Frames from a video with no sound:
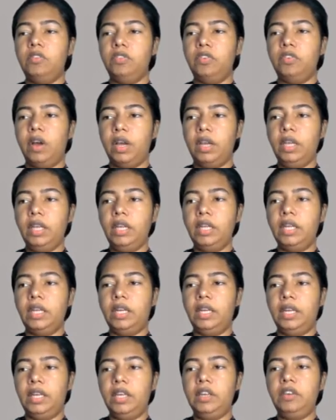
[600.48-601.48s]

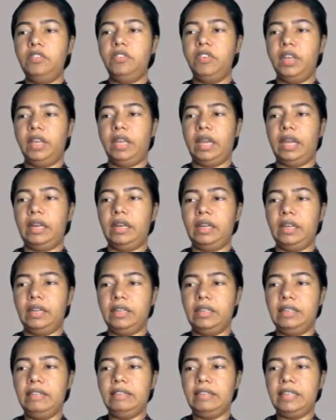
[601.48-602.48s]
Finally, we can
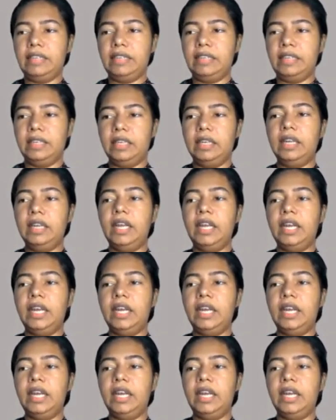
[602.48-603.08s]
consider